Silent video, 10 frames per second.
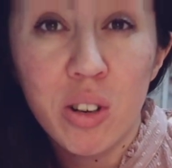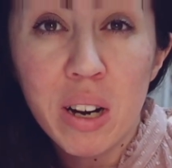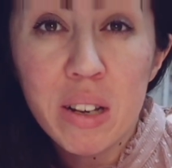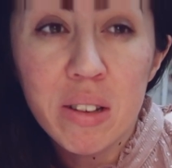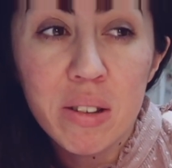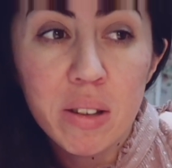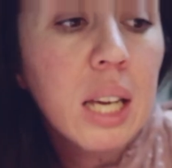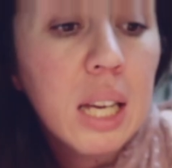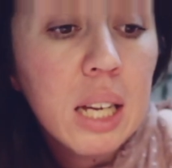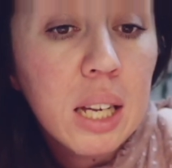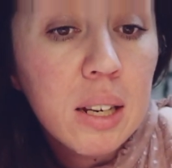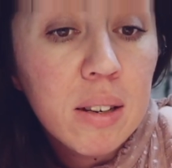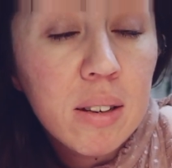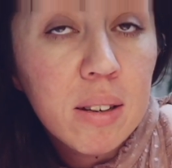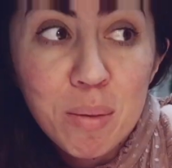dress
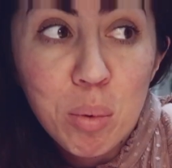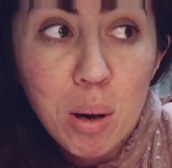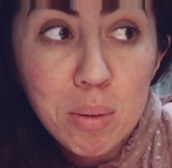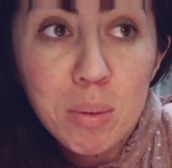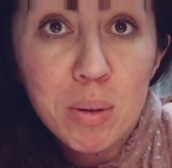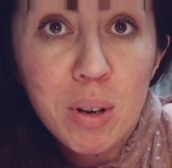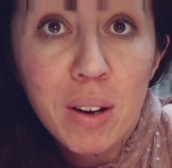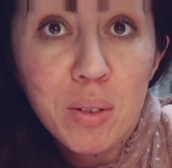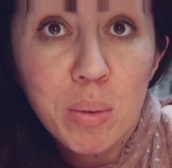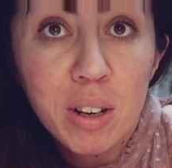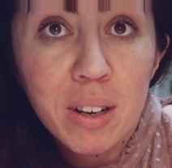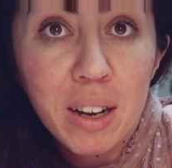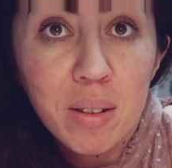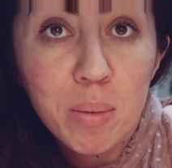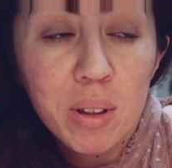and probably will have to wear
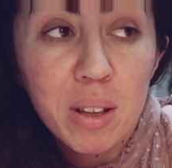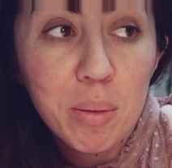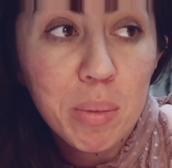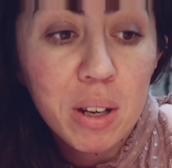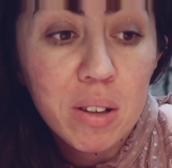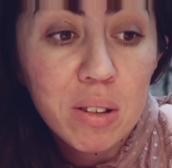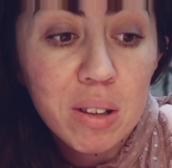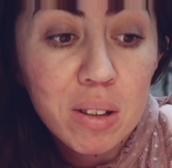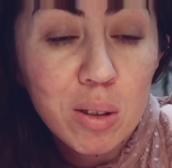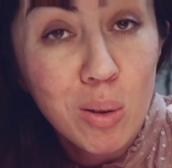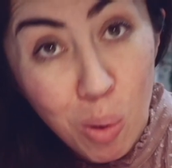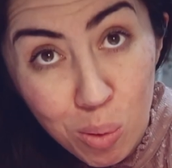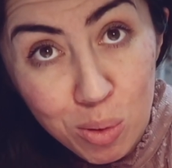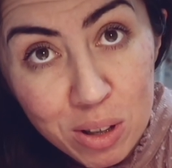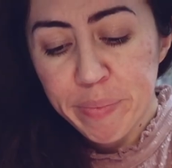tights with it because it's
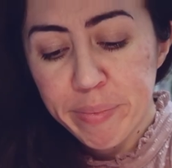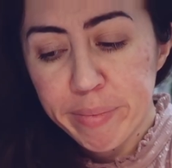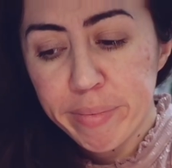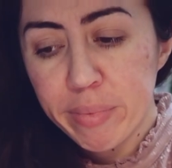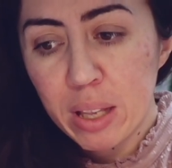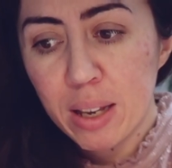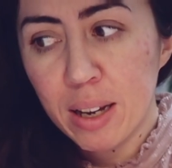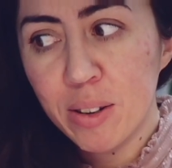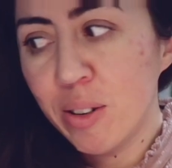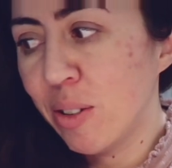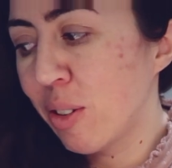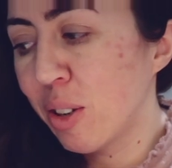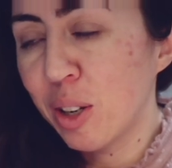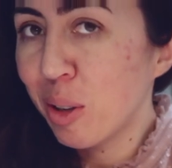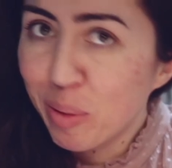cold. I don't know how it's
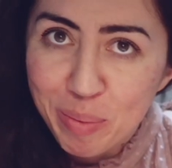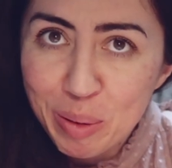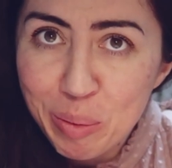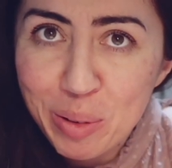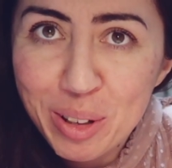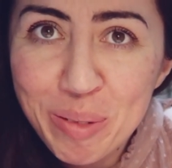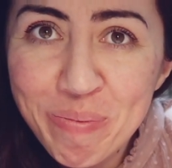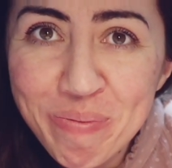gonna go, so we'll see.